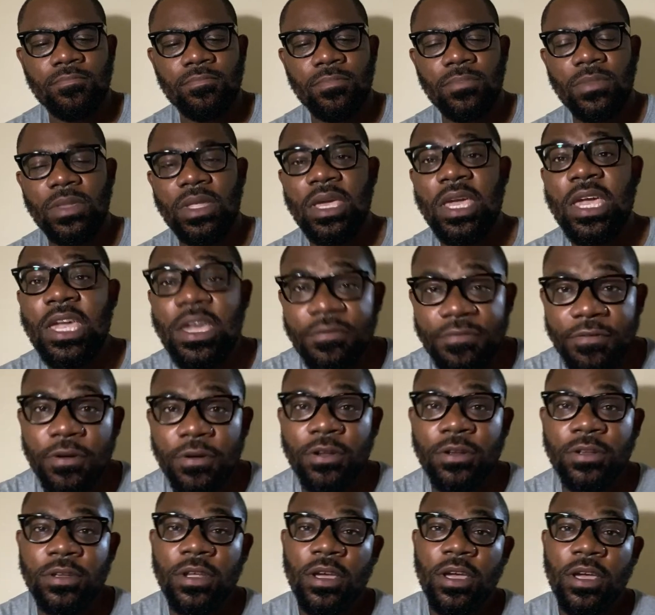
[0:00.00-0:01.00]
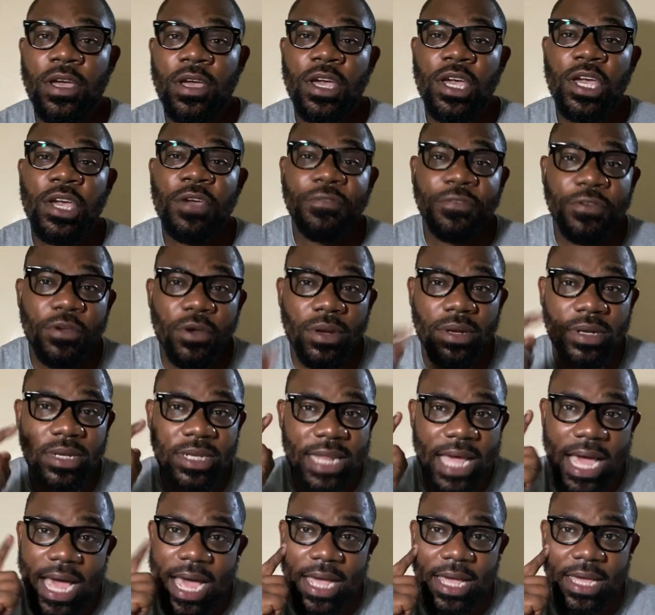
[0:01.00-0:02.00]
Even if you're
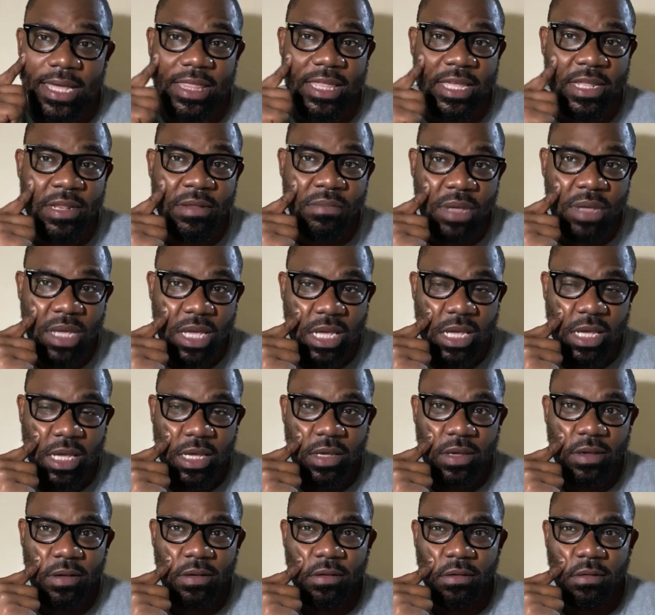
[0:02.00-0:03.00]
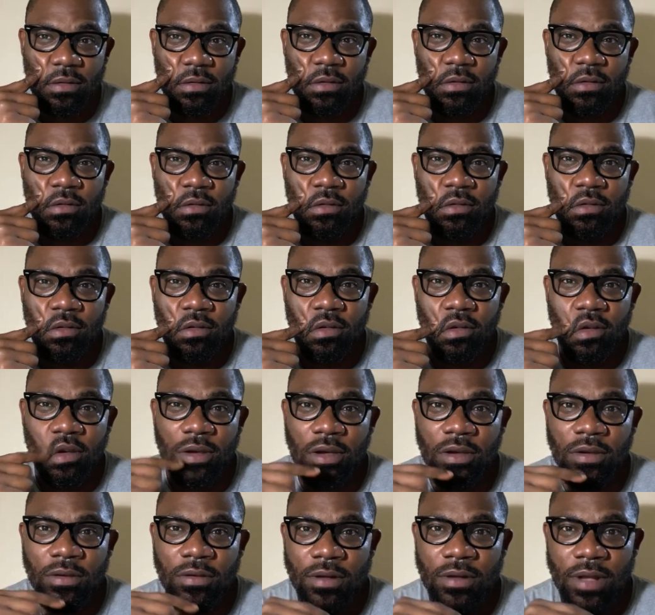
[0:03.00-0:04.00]
darker than me,
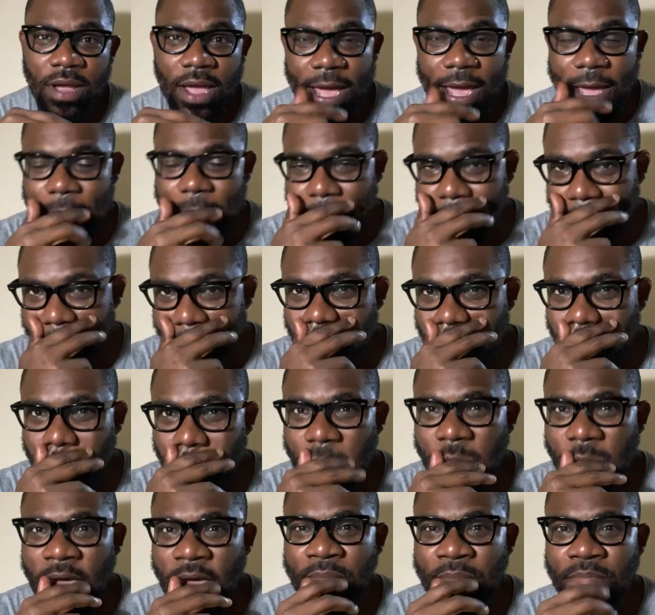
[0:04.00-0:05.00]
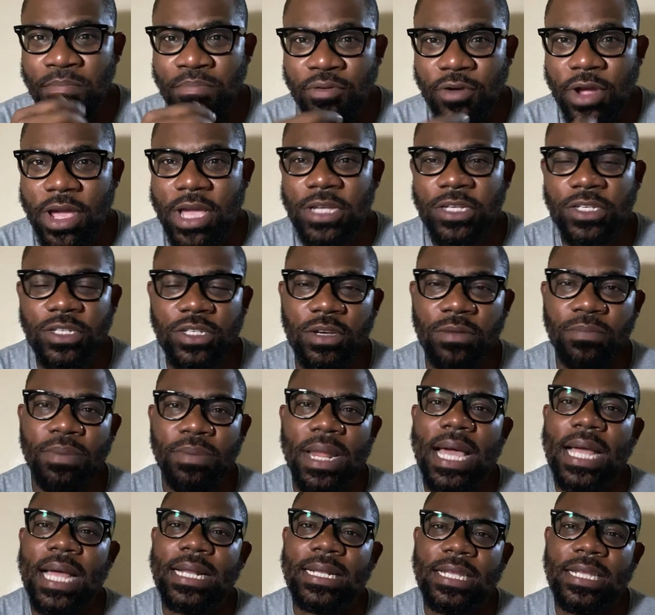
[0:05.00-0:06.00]
right? Embrace your
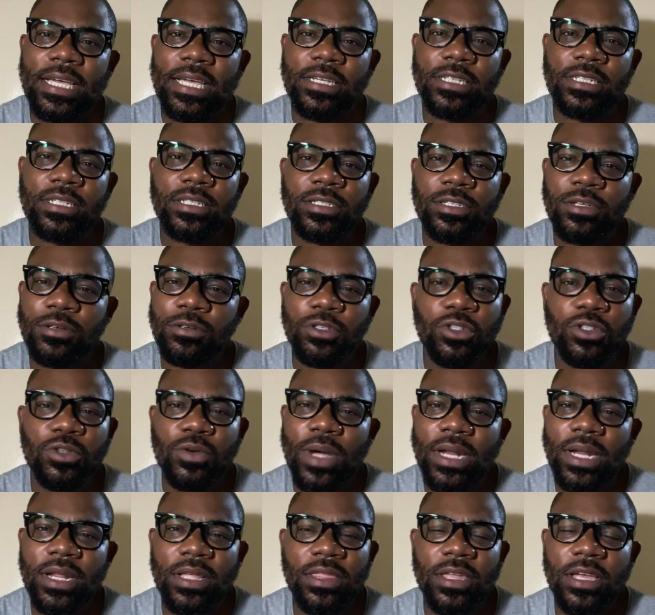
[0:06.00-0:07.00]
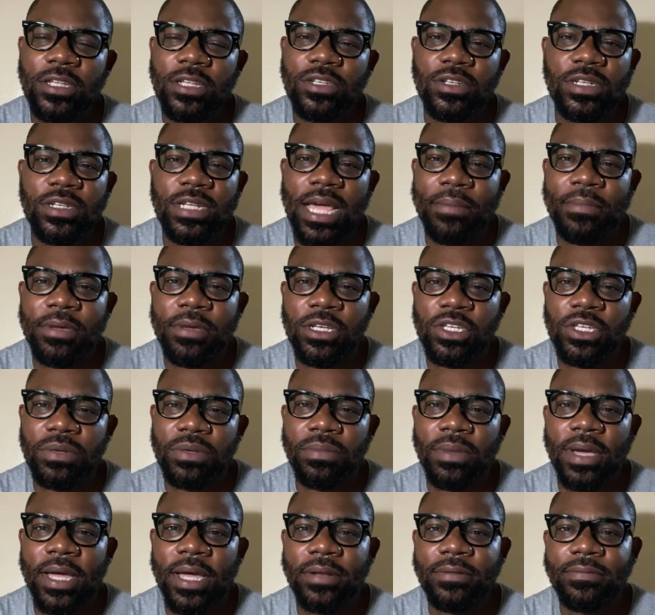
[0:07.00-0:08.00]
blackness. Don't do anything to damage it,
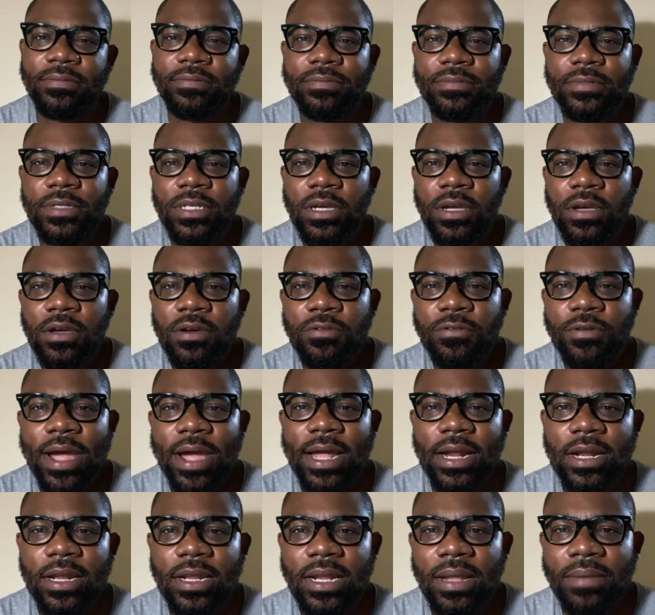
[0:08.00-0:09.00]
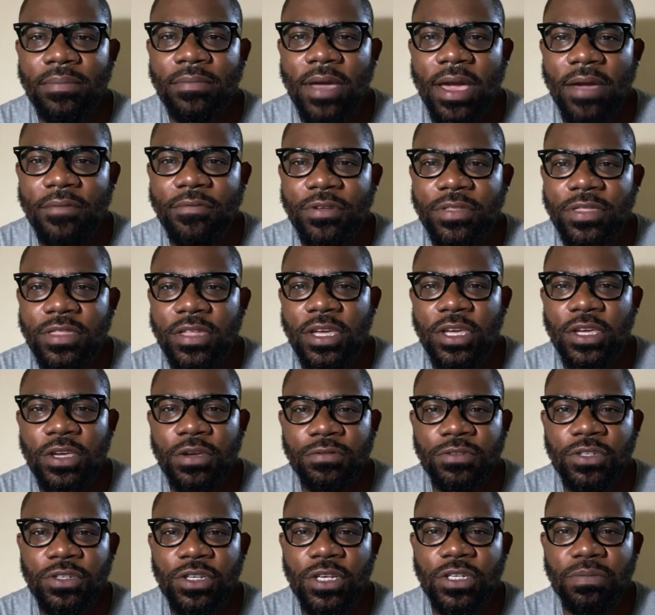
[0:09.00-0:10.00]
man. Phrankleen, I'm everything you've
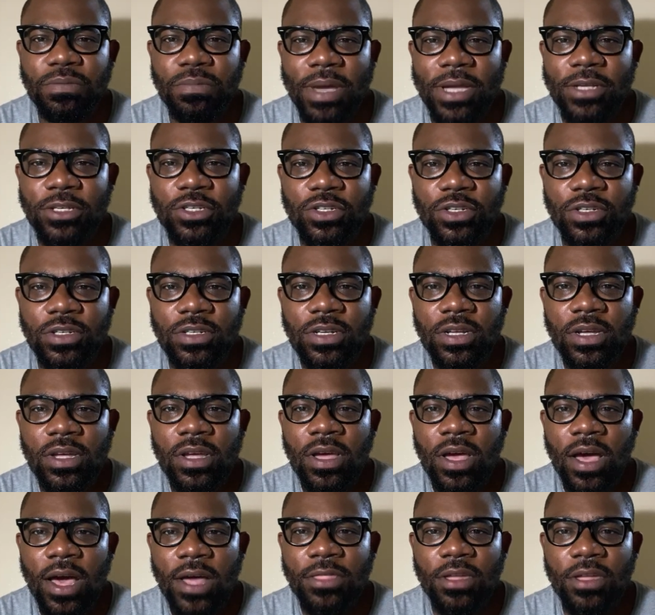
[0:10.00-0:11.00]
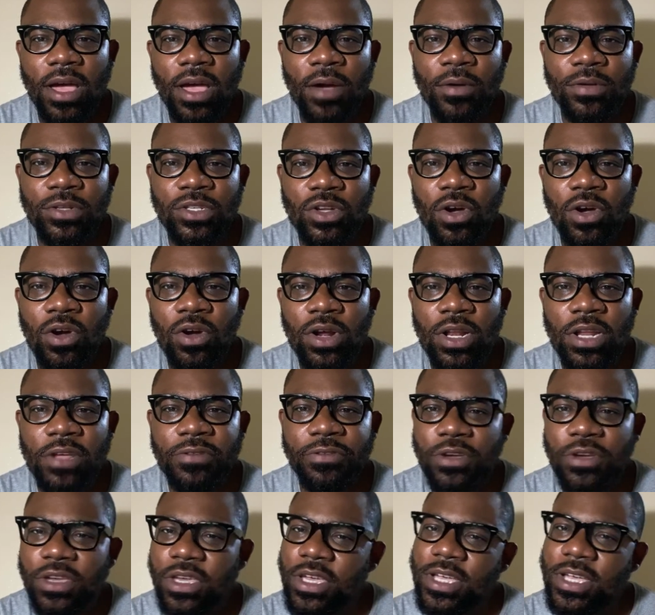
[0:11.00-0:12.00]
just mentioned. I thought I was ugly for
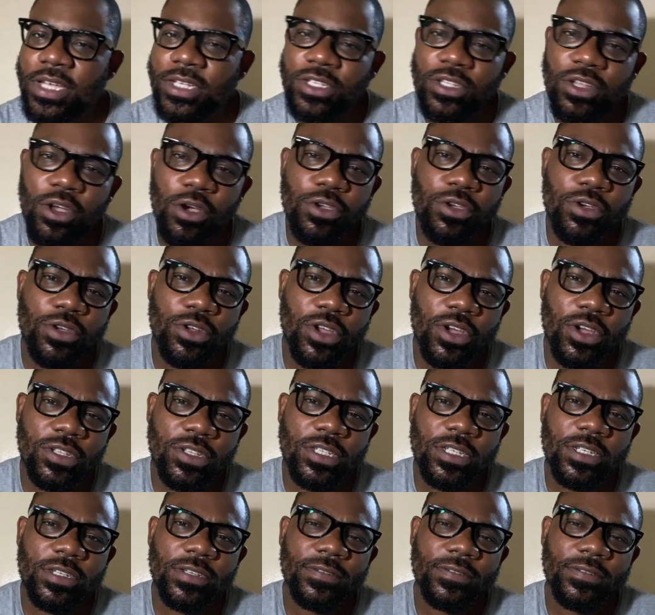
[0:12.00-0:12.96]
years. No, you're not.